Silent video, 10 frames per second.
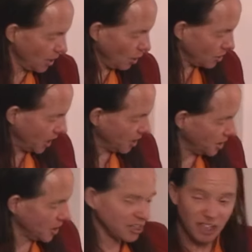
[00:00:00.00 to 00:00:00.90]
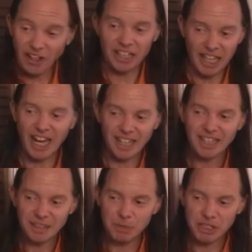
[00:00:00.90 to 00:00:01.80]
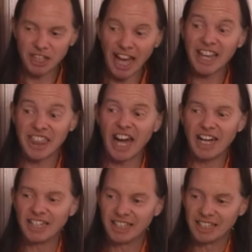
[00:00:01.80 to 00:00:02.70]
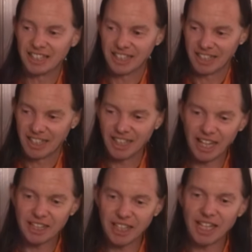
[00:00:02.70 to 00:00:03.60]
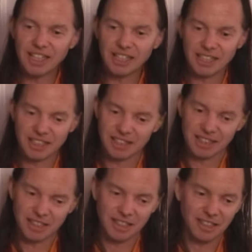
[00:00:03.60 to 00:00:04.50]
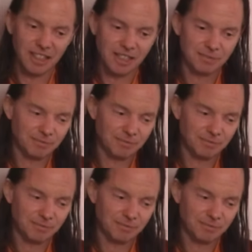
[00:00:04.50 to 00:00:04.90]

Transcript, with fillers: Oh, Taishin, sorry, yeah. It means like that. Like that. Okay.